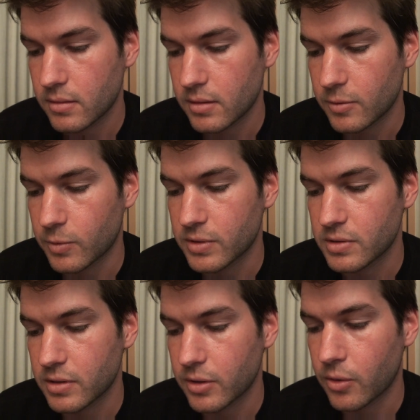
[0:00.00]
It was
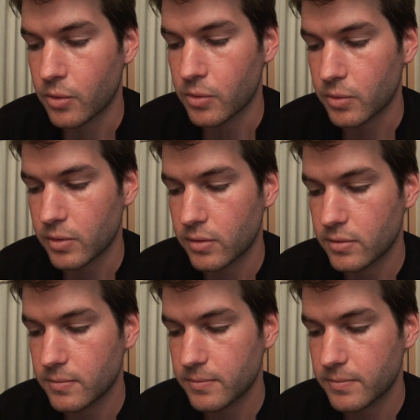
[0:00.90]
the cold,
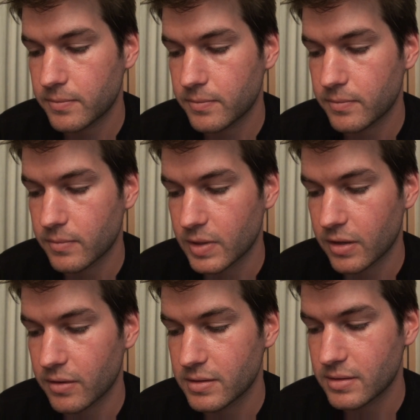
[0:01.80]

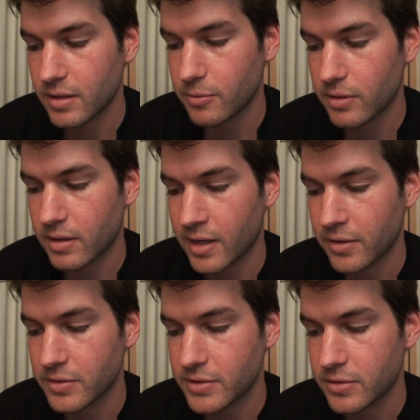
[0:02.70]
Garrett said with
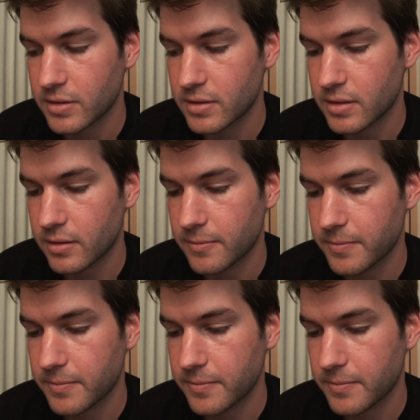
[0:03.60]
iron certainty.